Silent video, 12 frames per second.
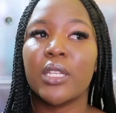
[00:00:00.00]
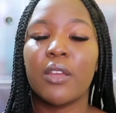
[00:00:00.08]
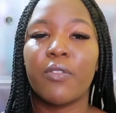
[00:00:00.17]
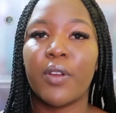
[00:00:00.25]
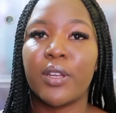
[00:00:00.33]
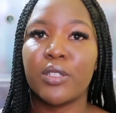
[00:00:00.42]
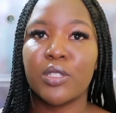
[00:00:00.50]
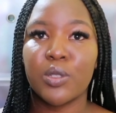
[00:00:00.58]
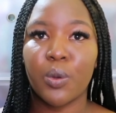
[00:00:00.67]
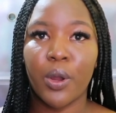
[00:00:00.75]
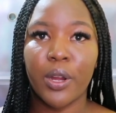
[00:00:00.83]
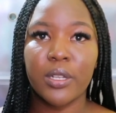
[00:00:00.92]
different
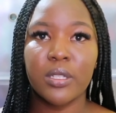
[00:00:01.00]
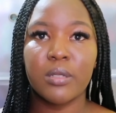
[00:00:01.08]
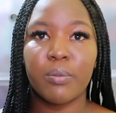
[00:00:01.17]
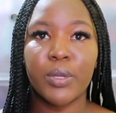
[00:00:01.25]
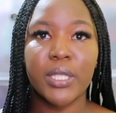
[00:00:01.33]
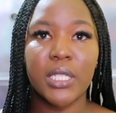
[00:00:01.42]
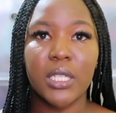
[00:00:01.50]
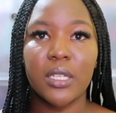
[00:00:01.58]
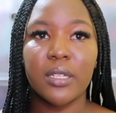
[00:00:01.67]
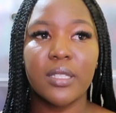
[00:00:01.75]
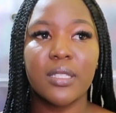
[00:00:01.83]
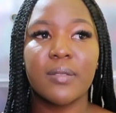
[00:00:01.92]
stores,
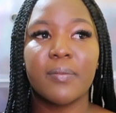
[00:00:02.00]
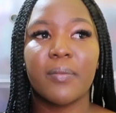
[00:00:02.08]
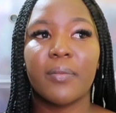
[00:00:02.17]
boutiques,